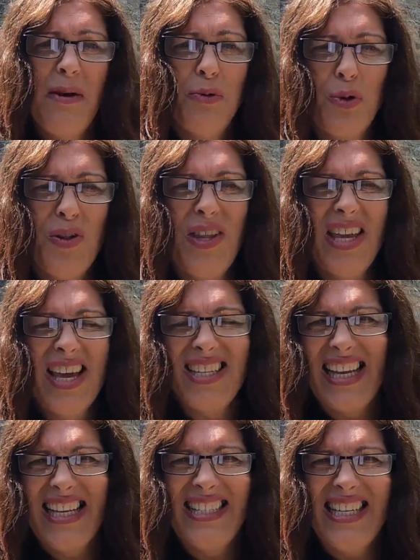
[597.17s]
between the
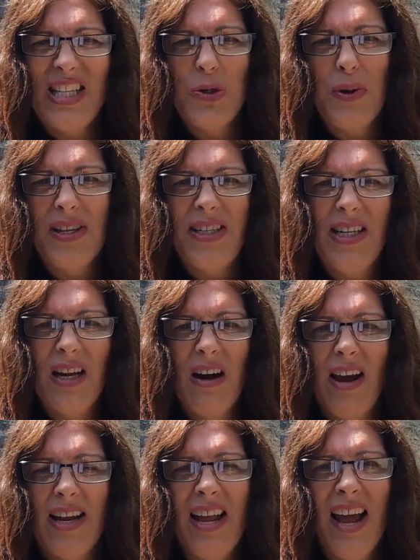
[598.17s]
years
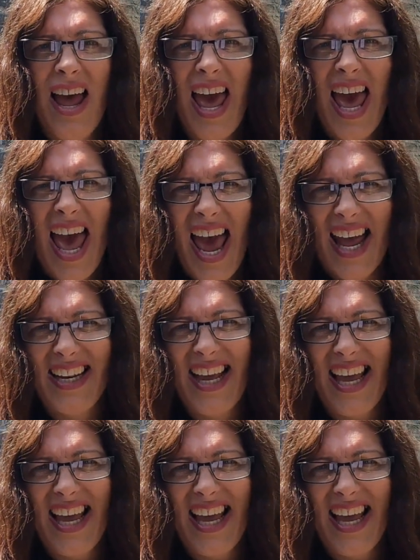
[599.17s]
1829 and